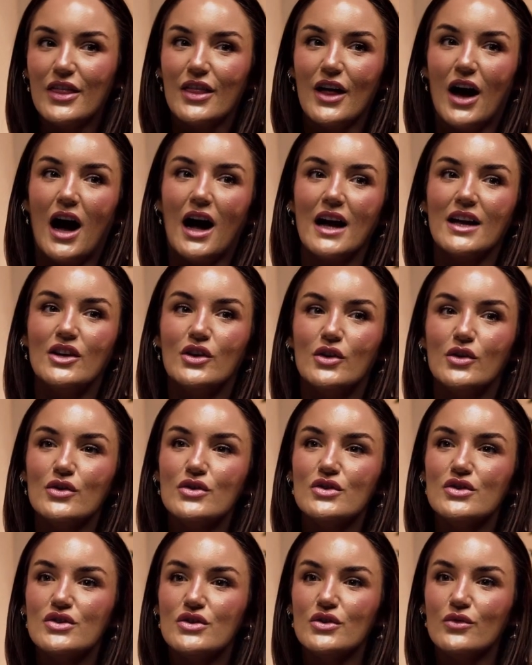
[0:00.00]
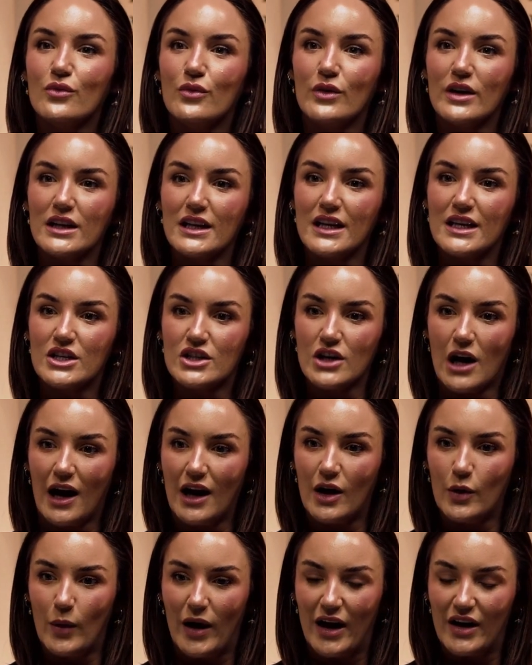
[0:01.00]
I used to really shy
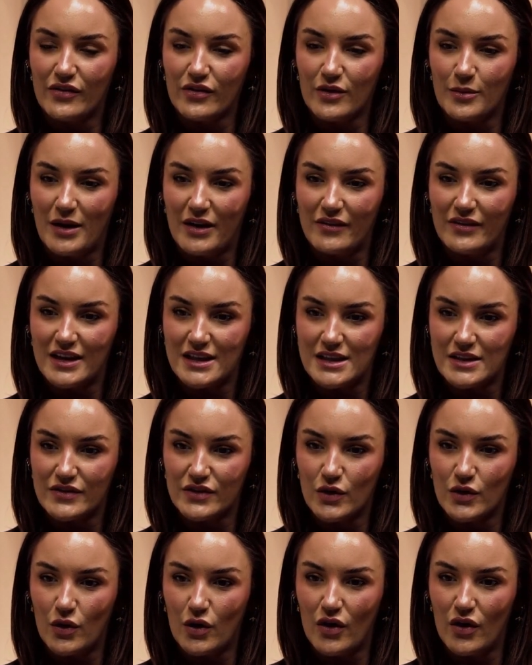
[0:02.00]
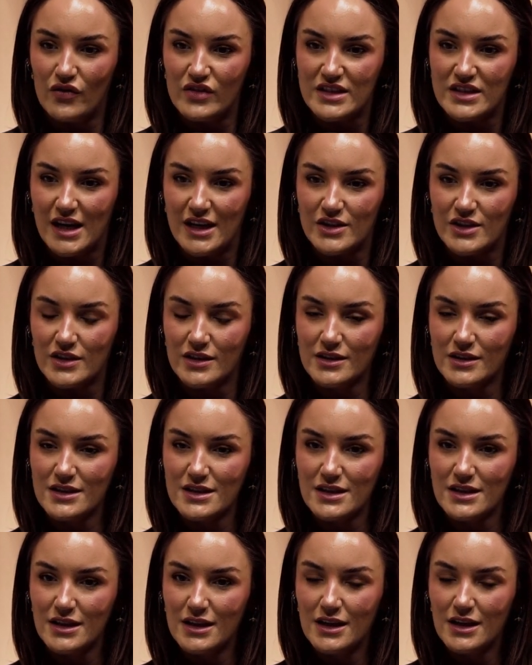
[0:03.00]
away from having difficult conversations